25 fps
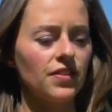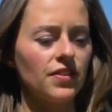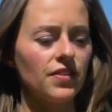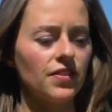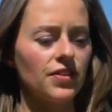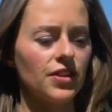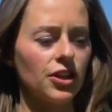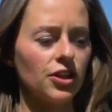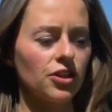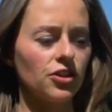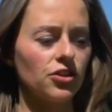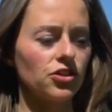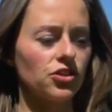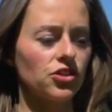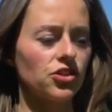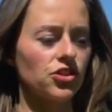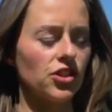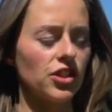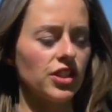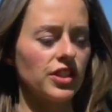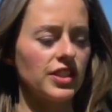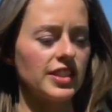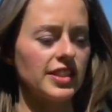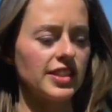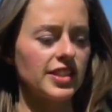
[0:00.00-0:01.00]
there's
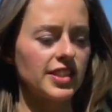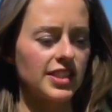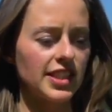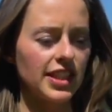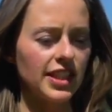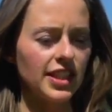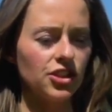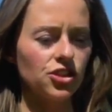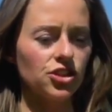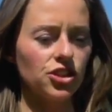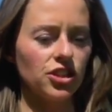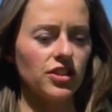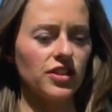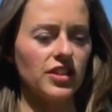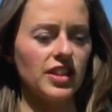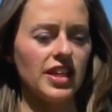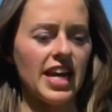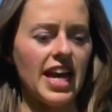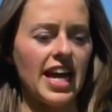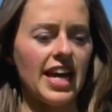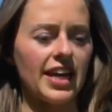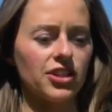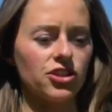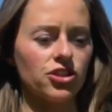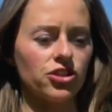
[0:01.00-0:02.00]
a distinction that
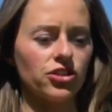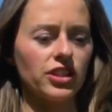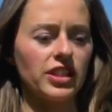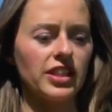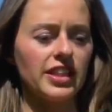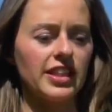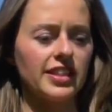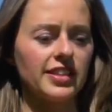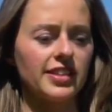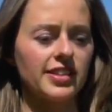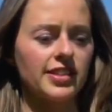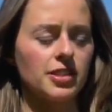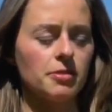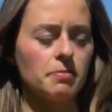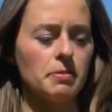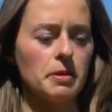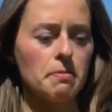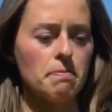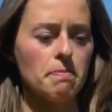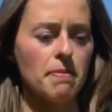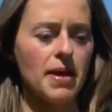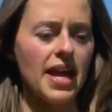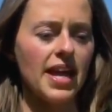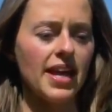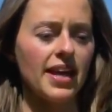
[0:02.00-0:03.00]
actually needs to be
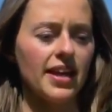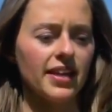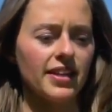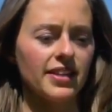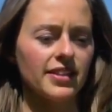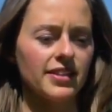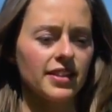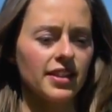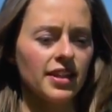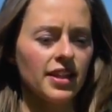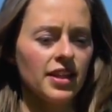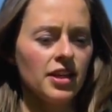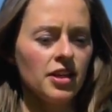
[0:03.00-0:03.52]
made